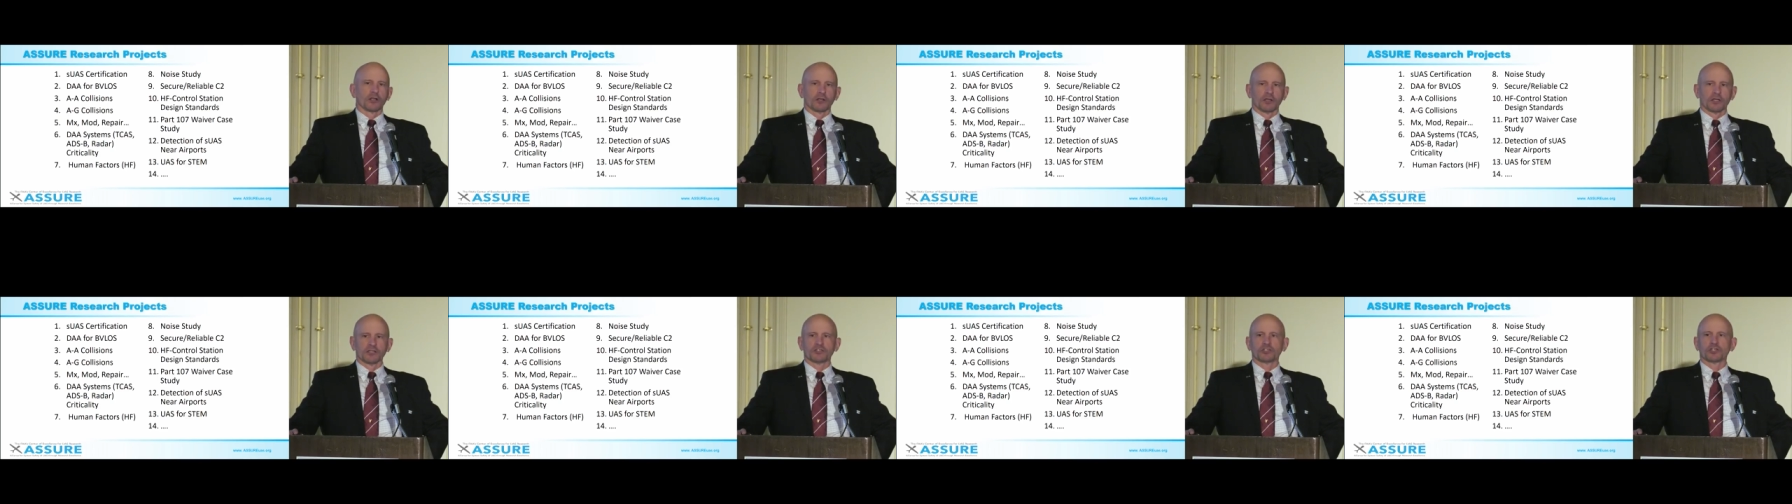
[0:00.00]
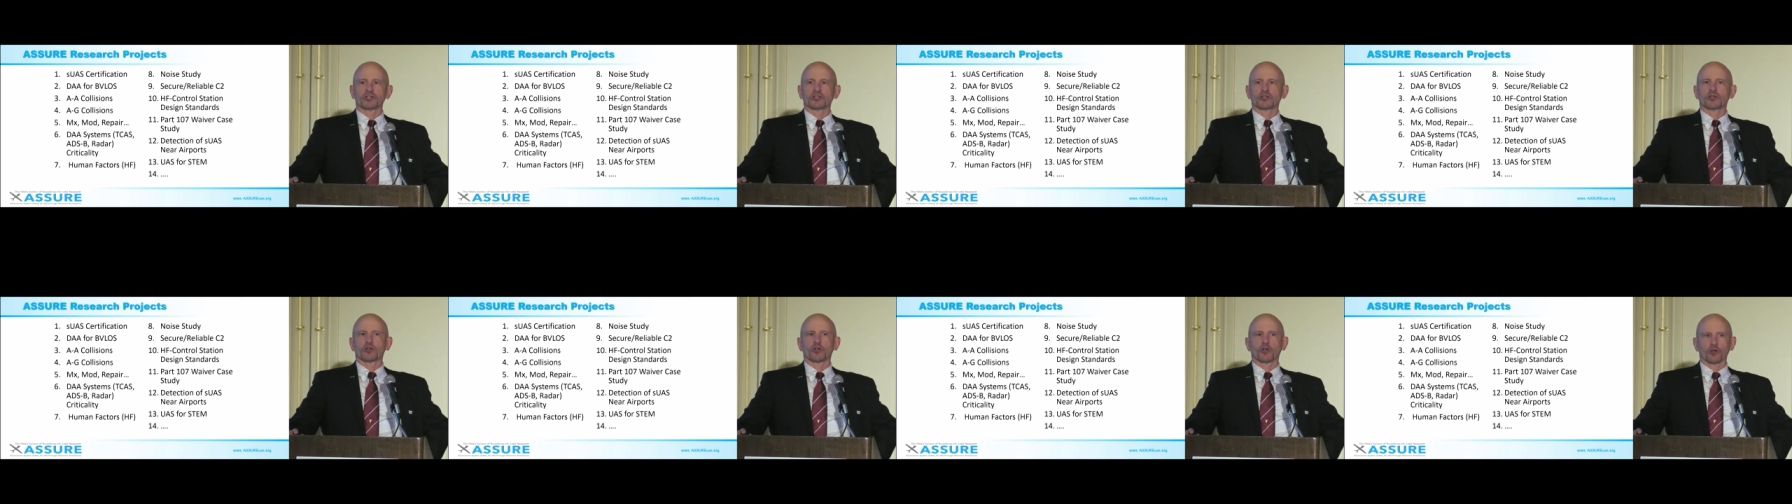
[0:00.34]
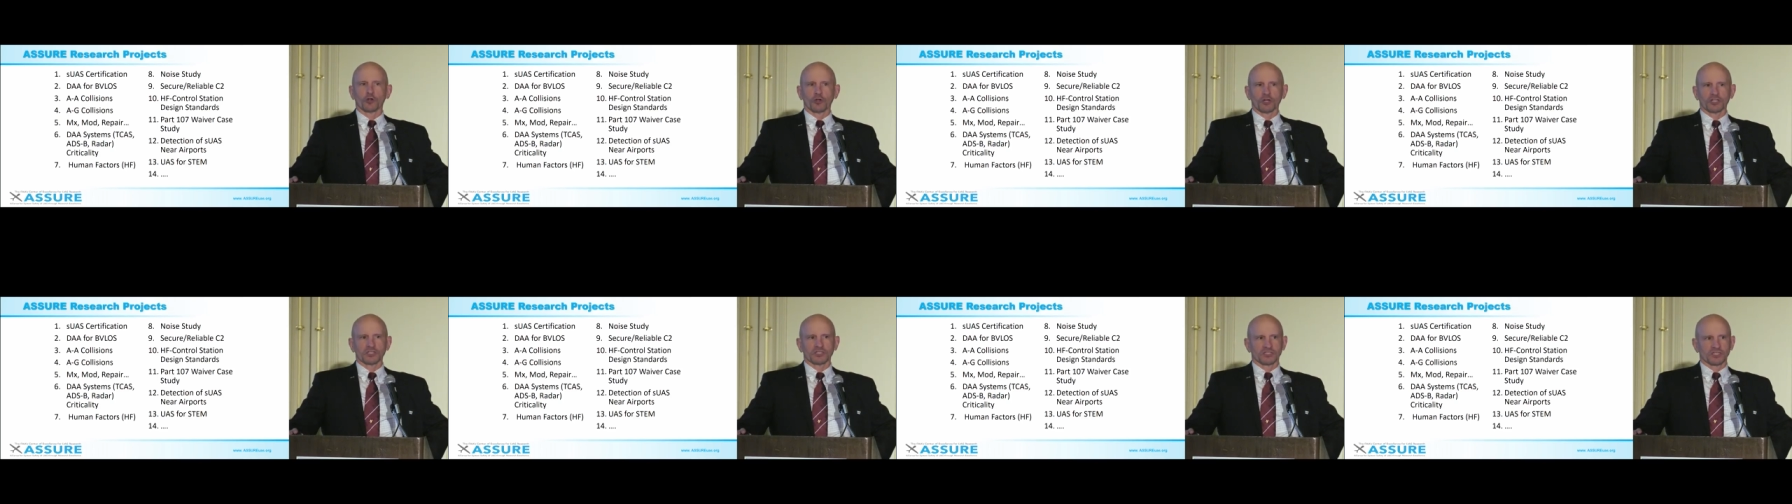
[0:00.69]
It took
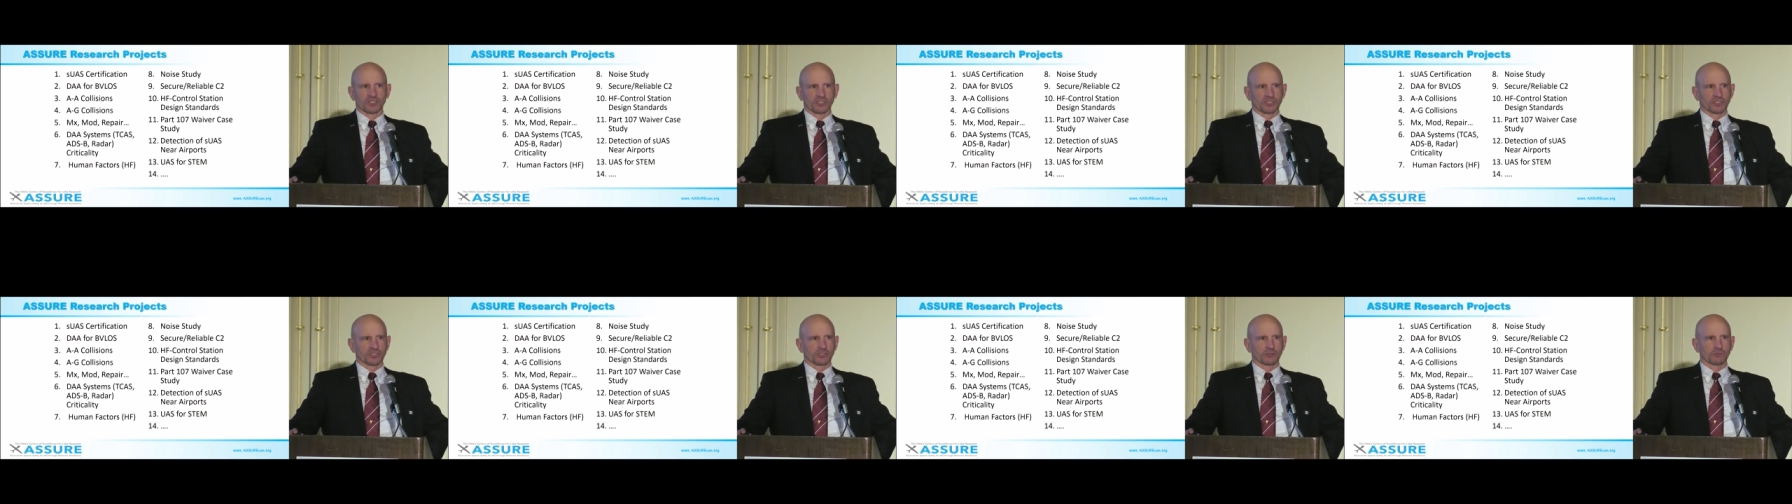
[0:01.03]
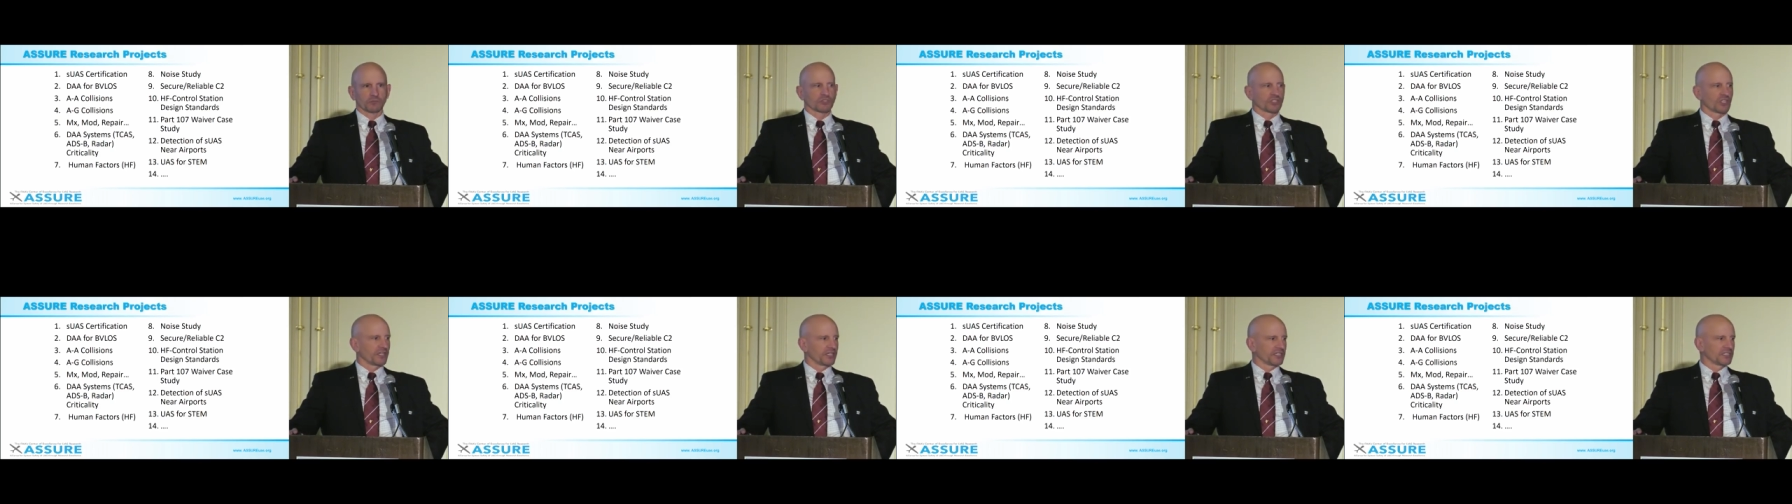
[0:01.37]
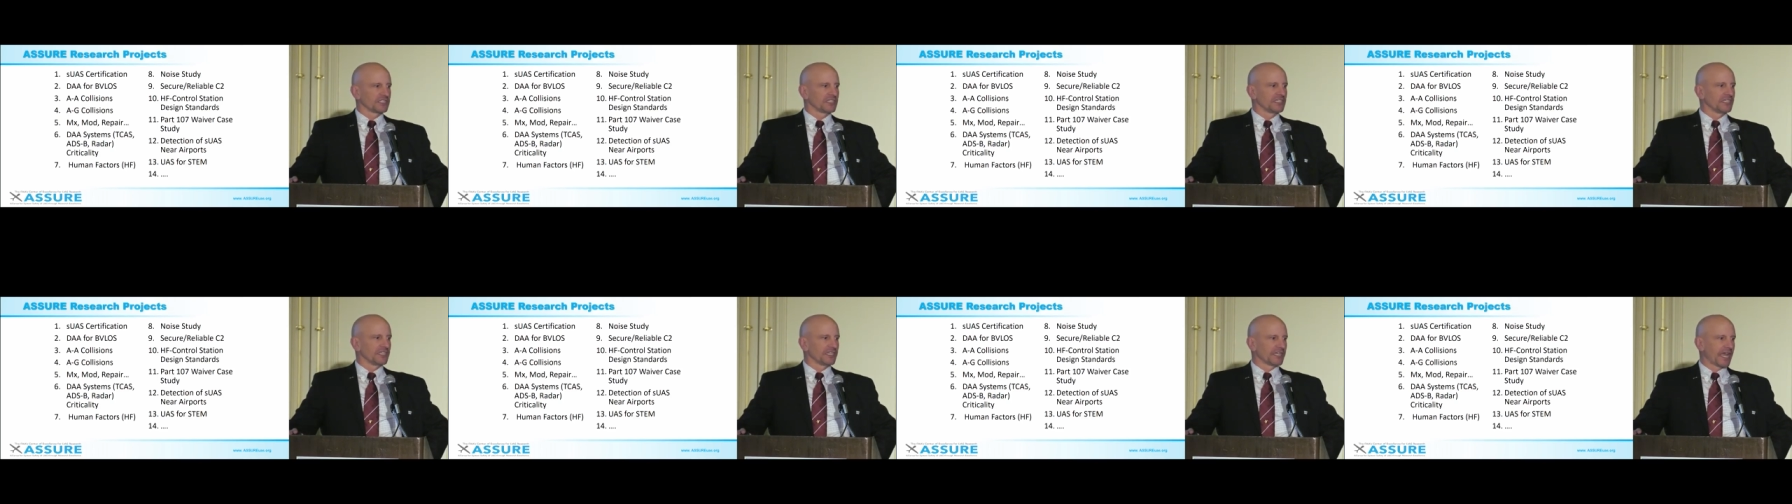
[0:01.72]
current systems like
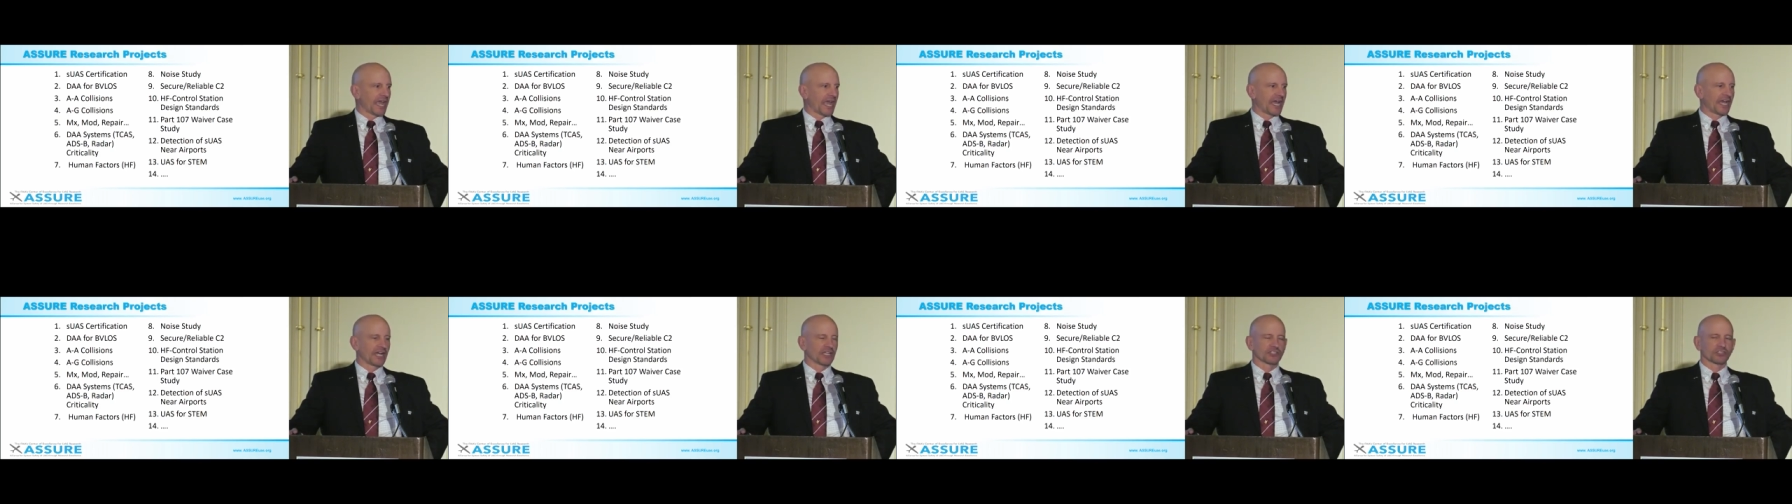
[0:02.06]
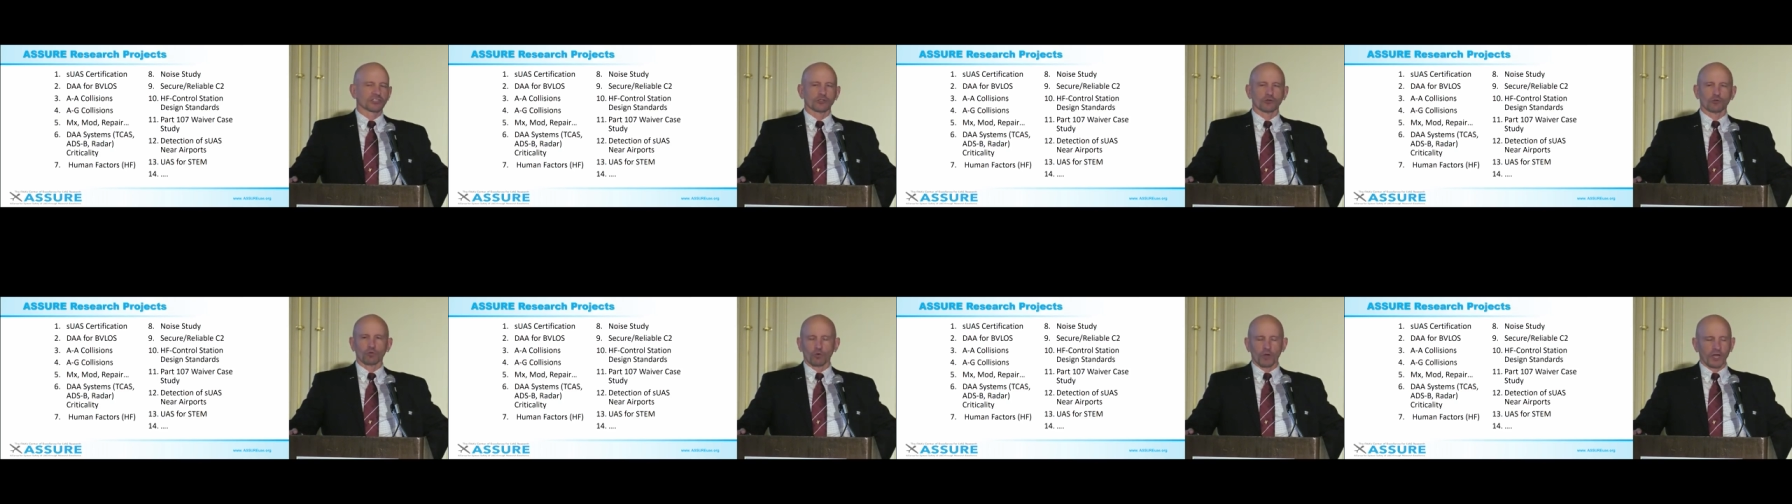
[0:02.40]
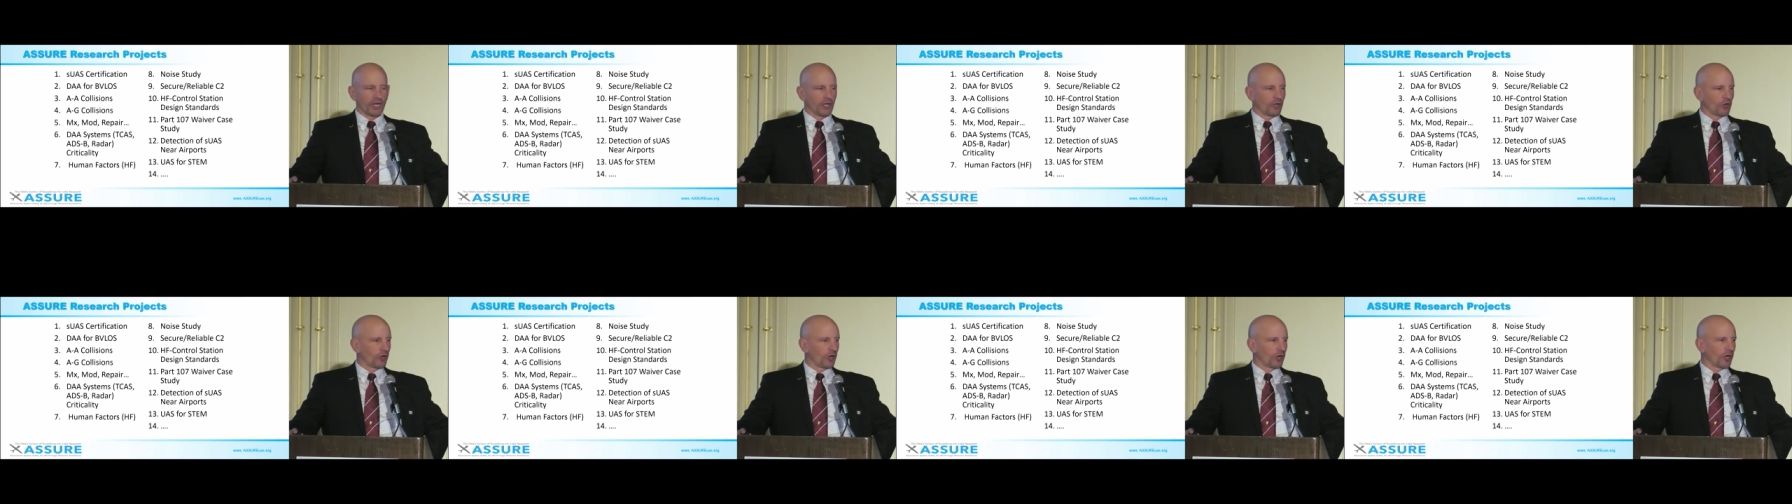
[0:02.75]
T C A S and
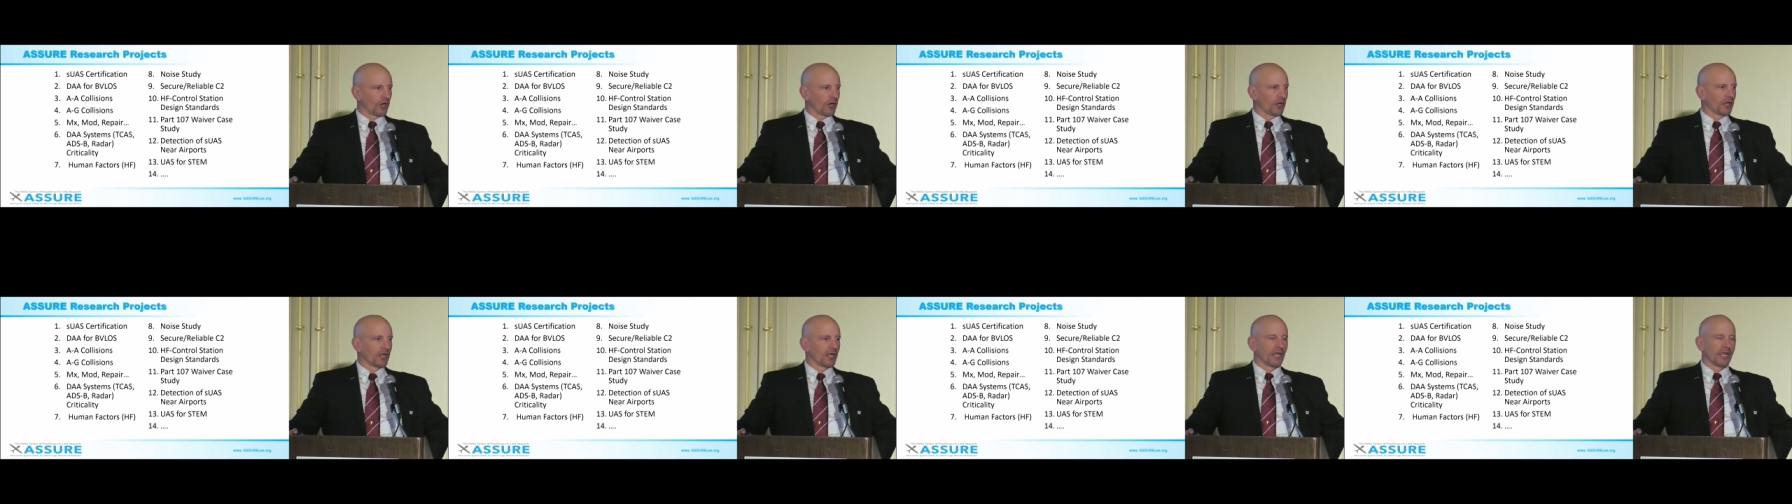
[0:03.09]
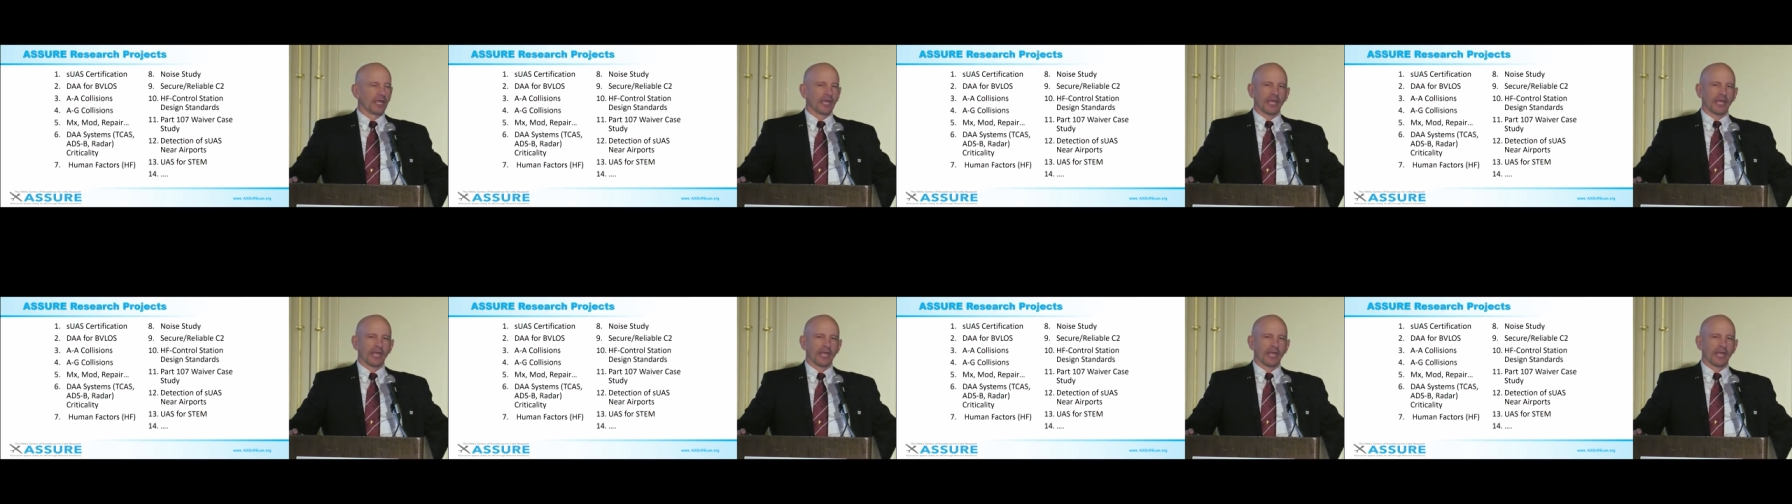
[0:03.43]
radar